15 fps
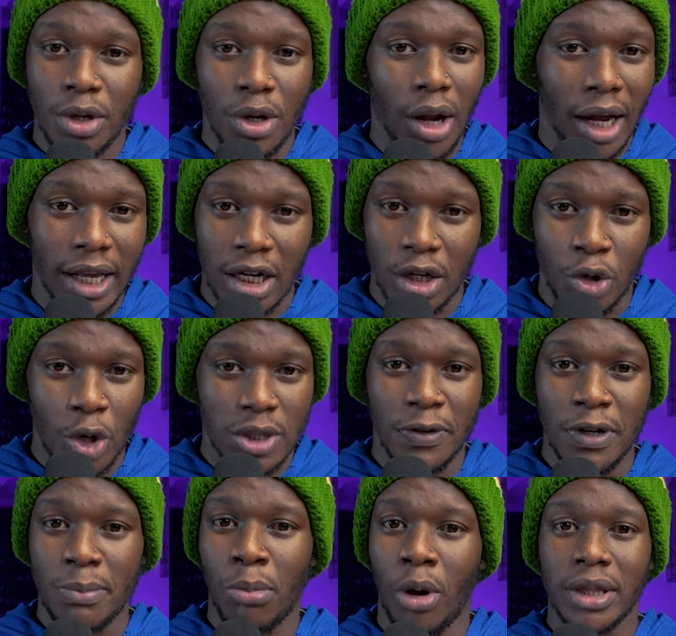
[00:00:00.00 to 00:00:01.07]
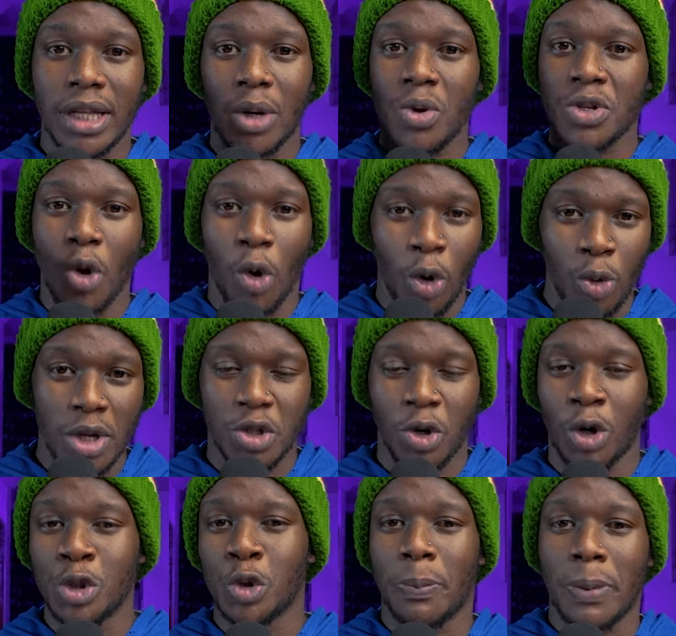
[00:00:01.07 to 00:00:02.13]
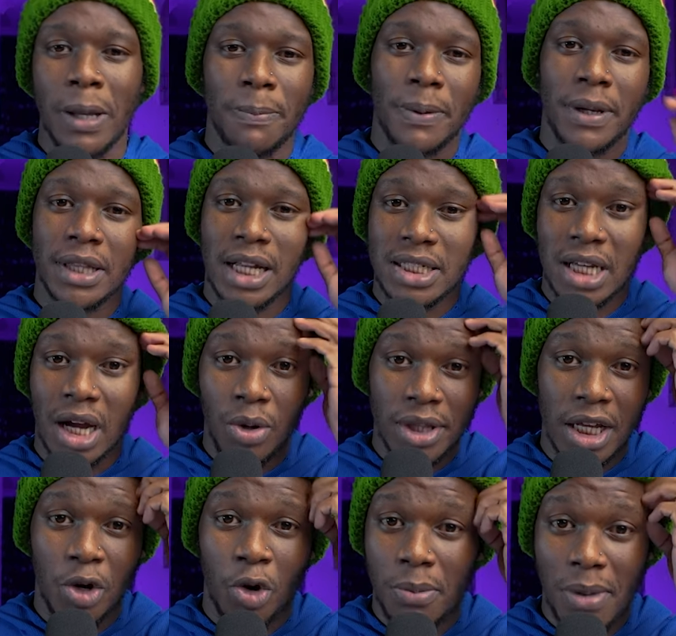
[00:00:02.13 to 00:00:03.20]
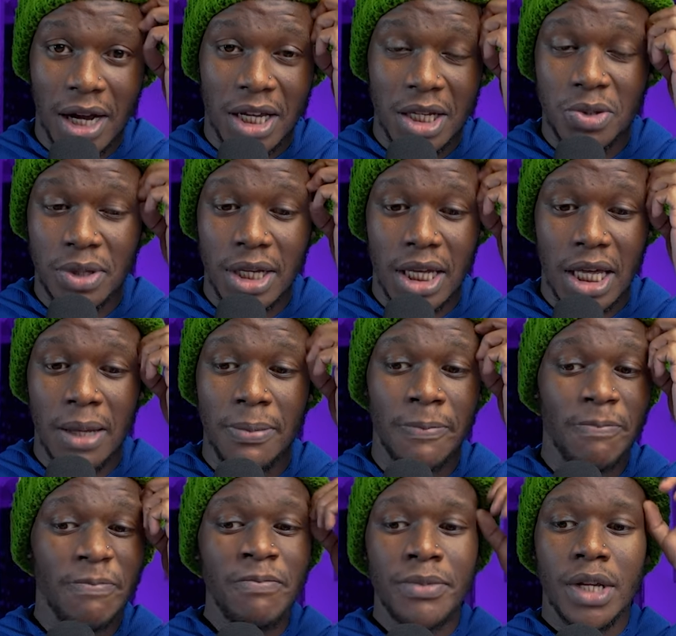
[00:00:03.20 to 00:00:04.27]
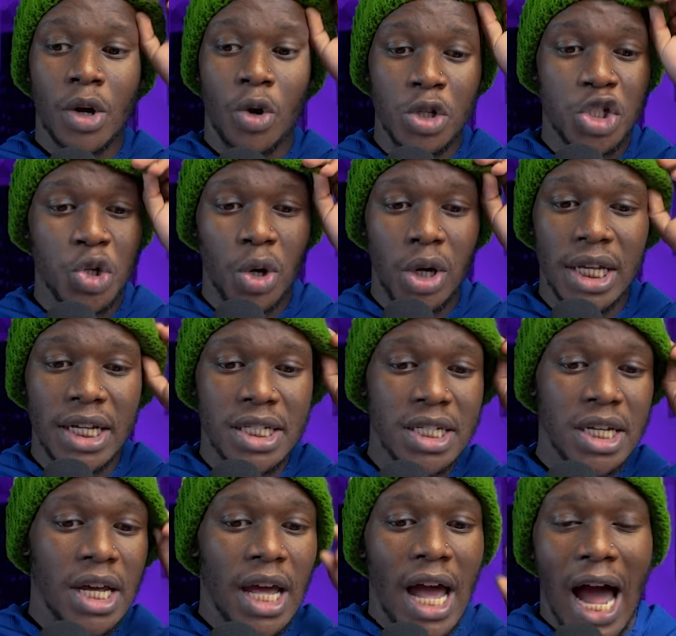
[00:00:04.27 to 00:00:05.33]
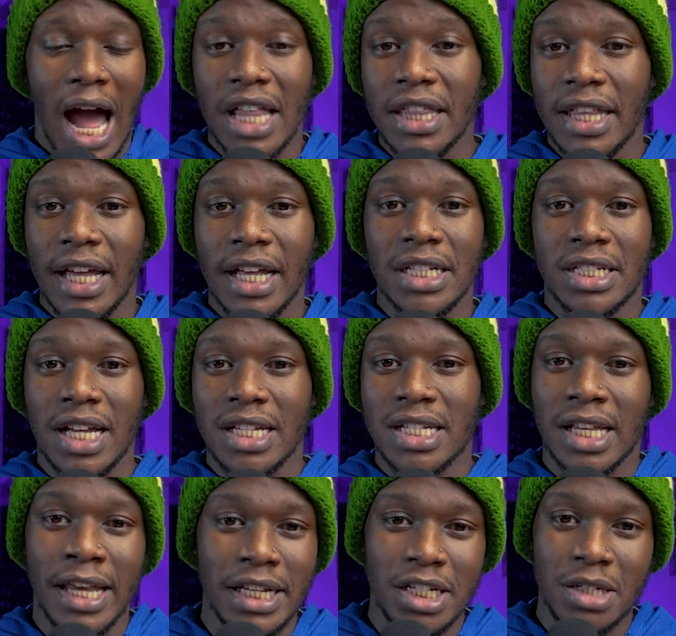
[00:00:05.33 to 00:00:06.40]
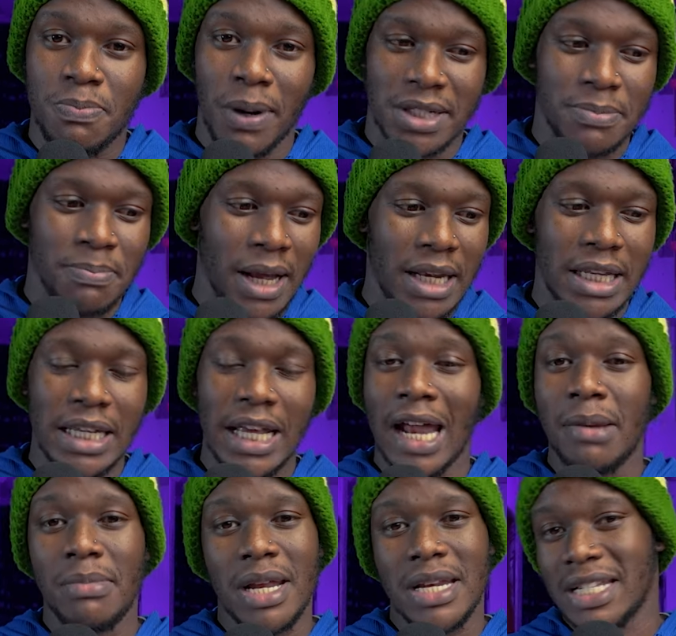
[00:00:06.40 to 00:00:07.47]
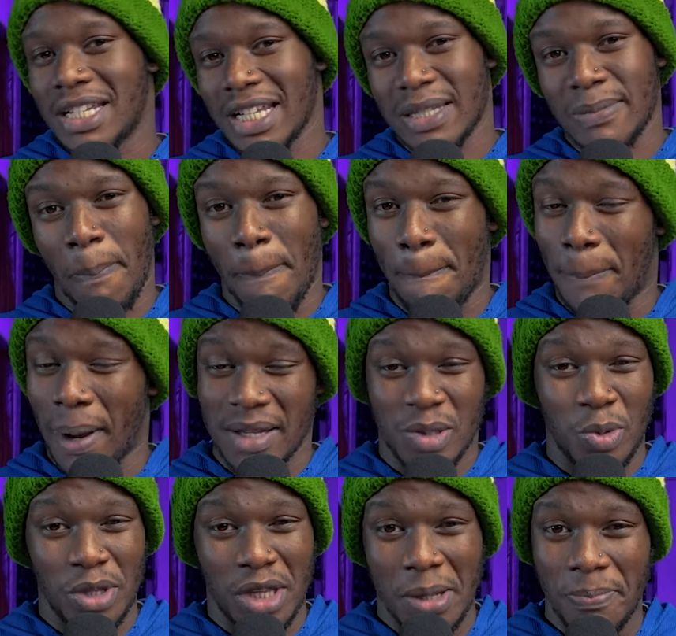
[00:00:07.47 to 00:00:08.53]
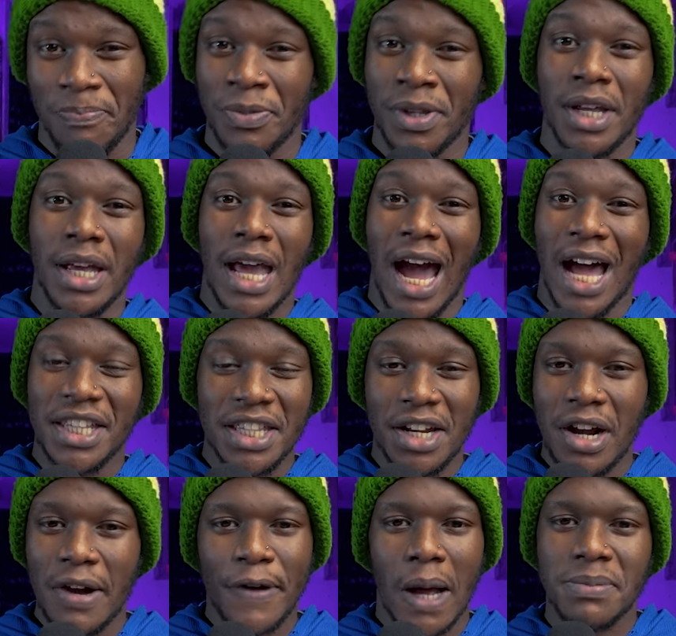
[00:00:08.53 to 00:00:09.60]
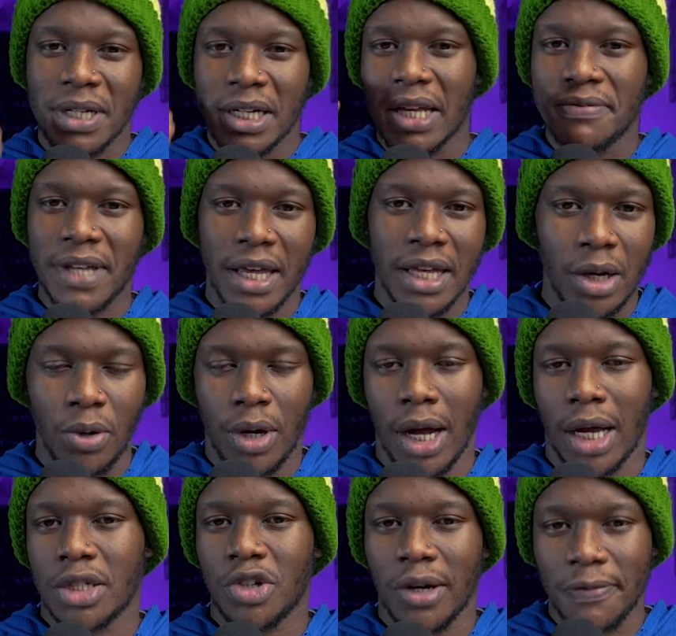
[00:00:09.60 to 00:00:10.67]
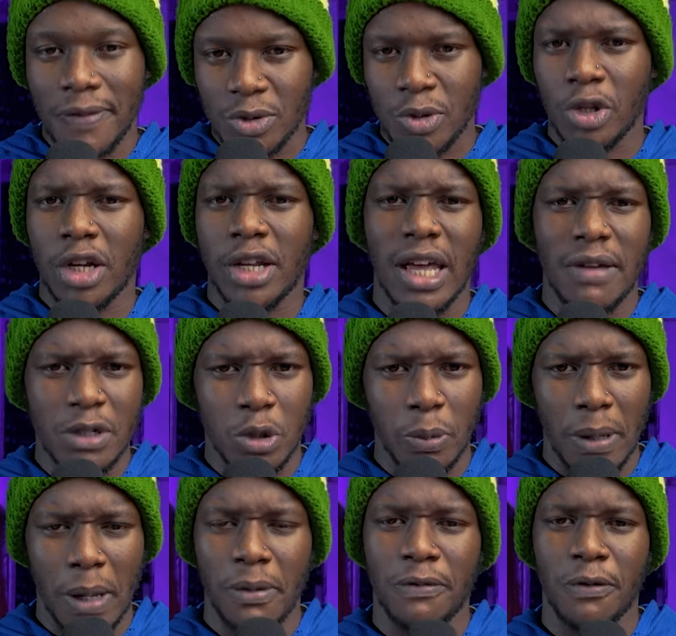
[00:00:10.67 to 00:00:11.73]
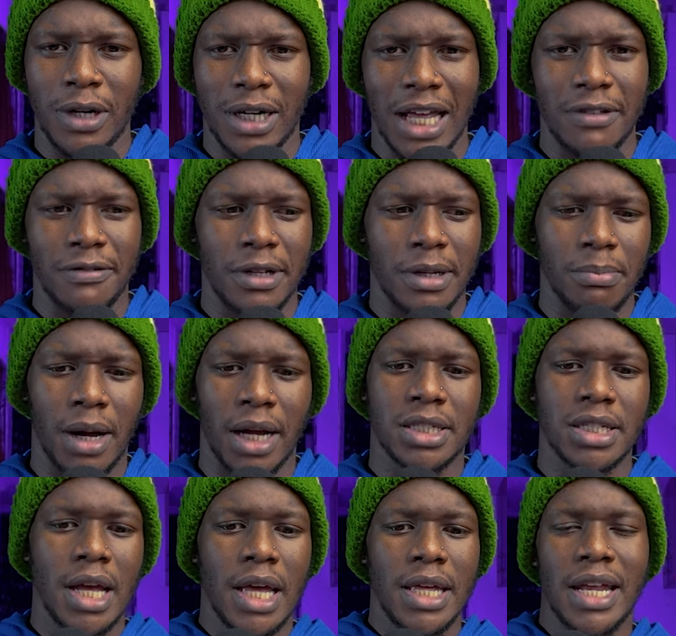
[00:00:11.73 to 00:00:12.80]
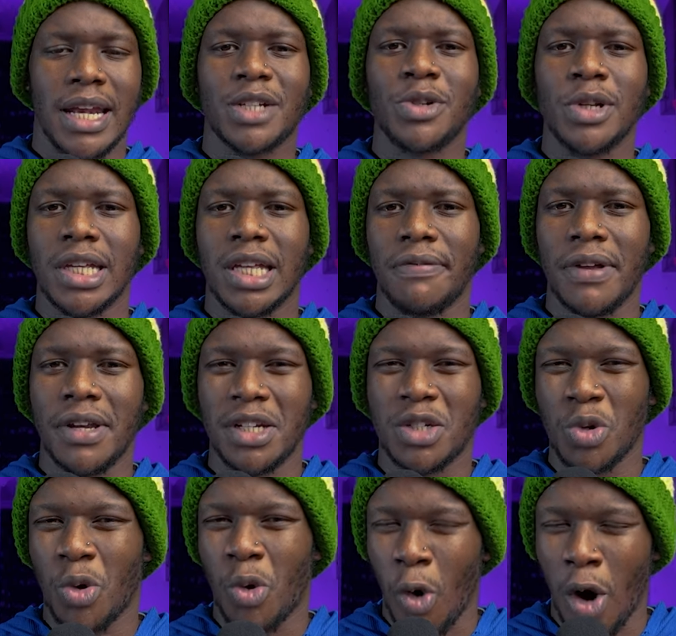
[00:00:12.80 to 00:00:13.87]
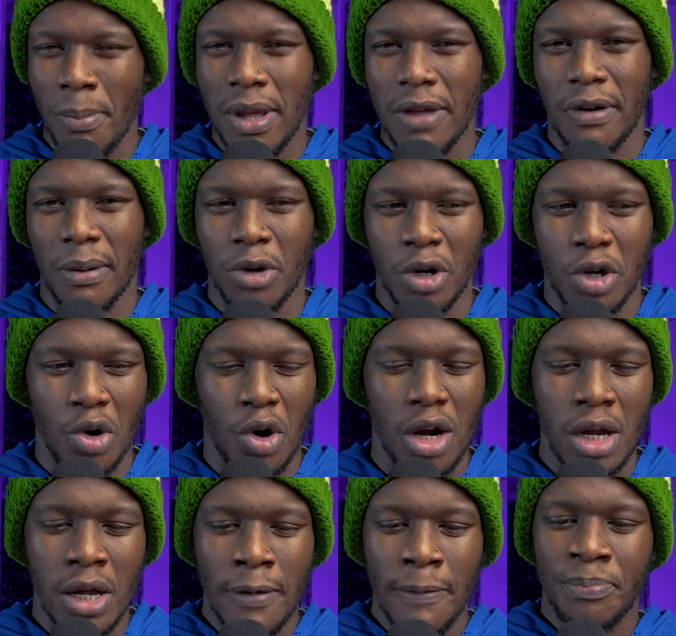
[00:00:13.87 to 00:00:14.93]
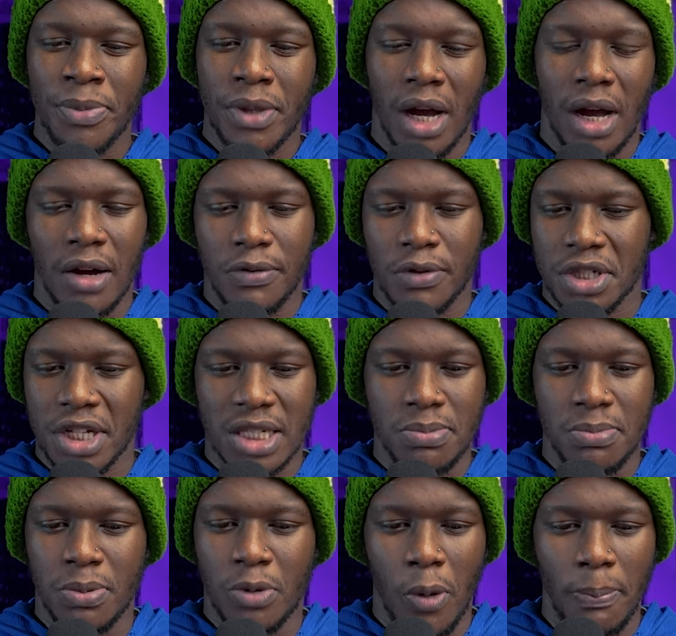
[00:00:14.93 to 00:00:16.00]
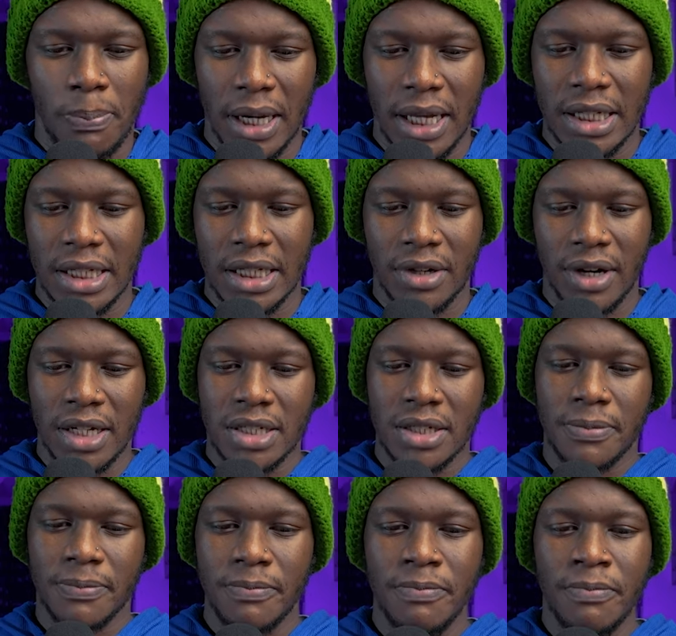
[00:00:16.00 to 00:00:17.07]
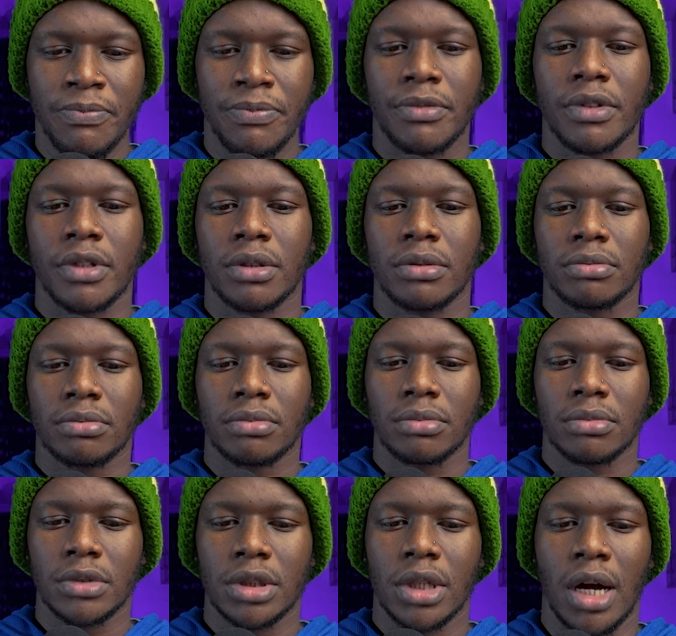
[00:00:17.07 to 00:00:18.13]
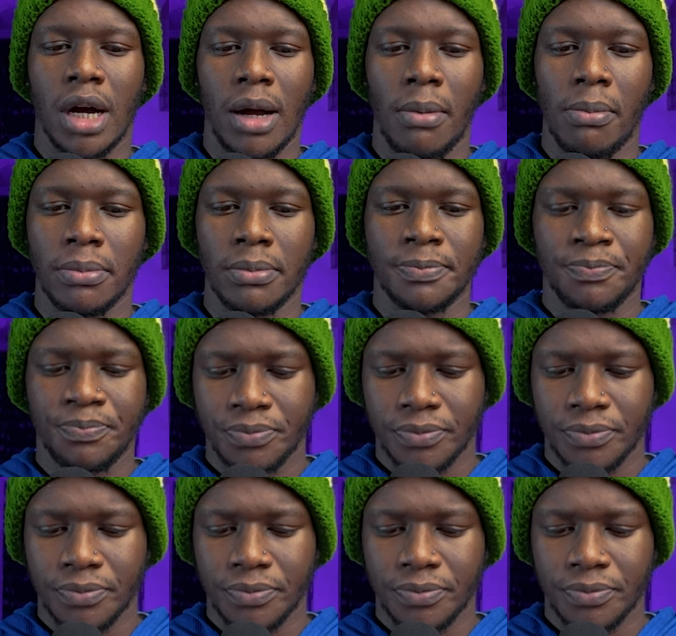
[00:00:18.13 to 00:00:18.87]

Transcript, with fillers: Again, crossfield ball that was always on to Pepe. That's how they got back into the game. Controlled it and then just hit it past Mendy, and Mendy just passed with him. And then the ref comes and gives a yellow card. So at first we thought he gave it to Pepe for diving, but he had actually given it to Kouame, if I'm not wrong, uh, for just complaining, right? Um,